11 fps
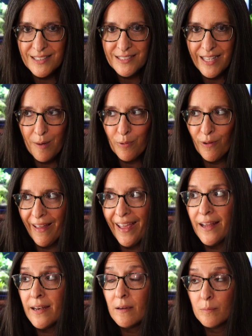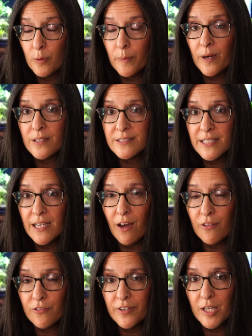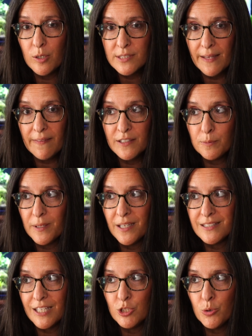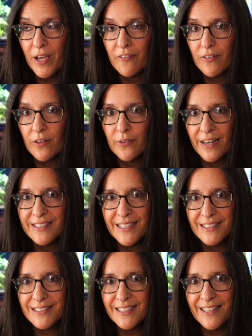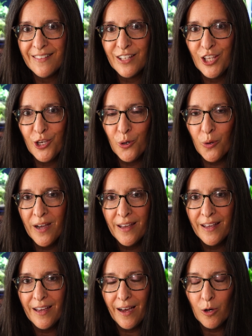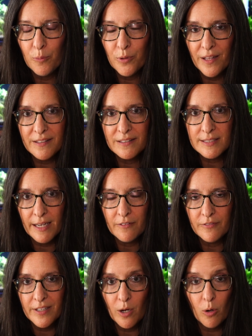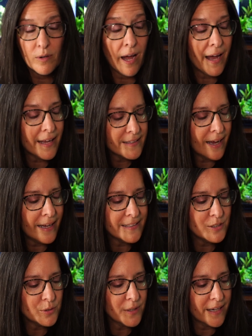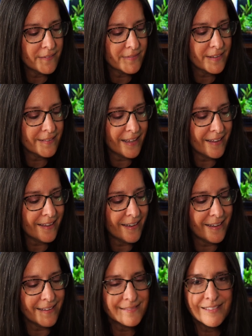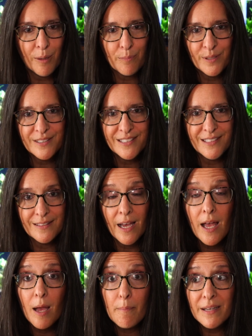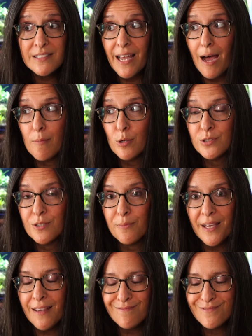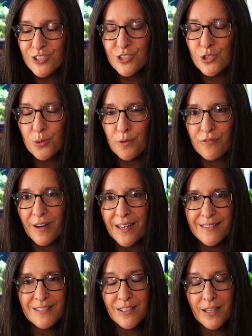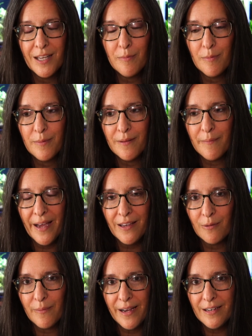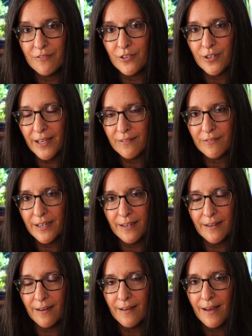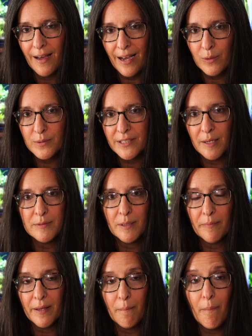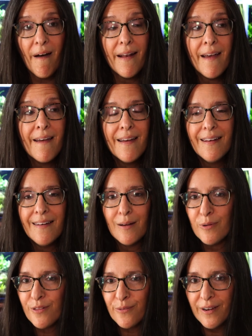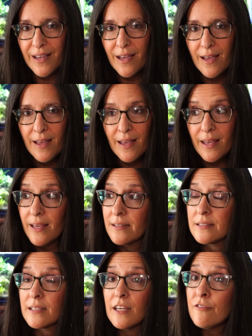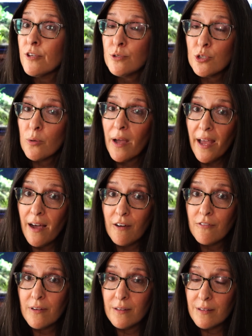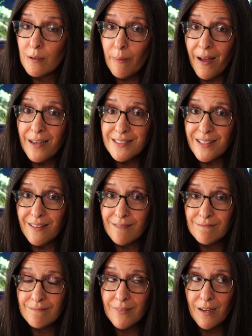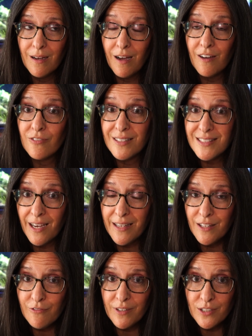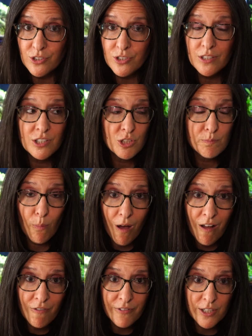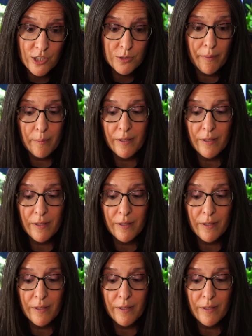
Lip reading: example, and prepare to see other videos like this because I do have other ideas in the queue. I hope you like this kind of video. I do kind of like getting templates, and best combos to me, just super fun. You keep them in the back of your mind if you're getting ready to aquascape something. But number 3 is, if you do have a little posse of tiny fish, small fish, maybe